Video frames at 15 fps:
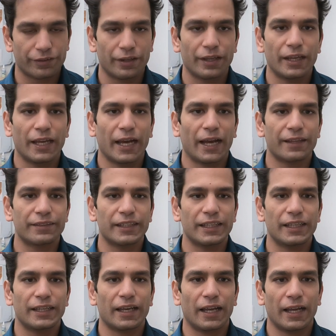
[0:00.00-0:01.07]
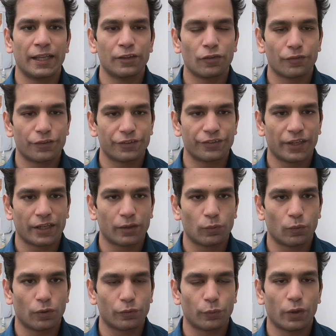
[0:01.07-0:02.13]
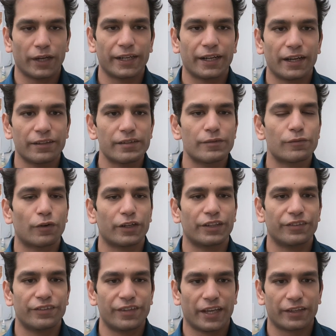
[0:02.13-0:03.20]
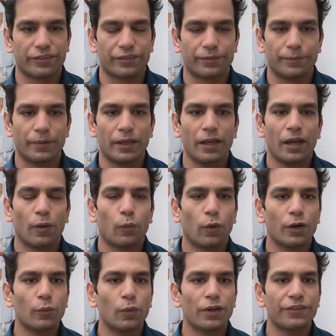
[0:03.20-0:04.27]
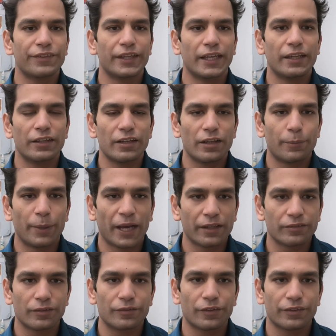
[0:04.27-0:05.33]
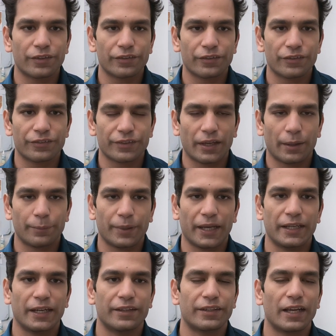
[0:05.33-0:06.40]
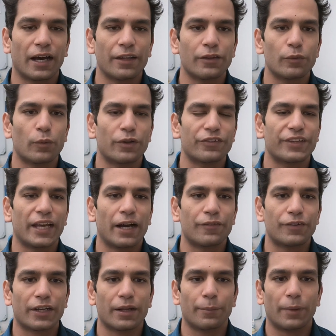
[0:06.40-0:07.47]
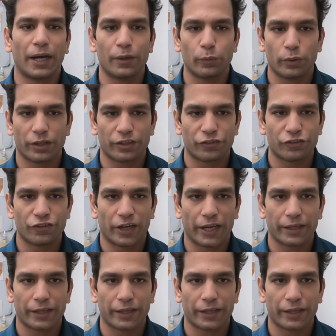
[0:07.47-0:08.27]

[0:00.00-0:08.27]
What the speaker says: At the end of the Second World War, in 1946, one was the Indian Passive Resistance Campaign, and the other was the African Mine Workers Strike.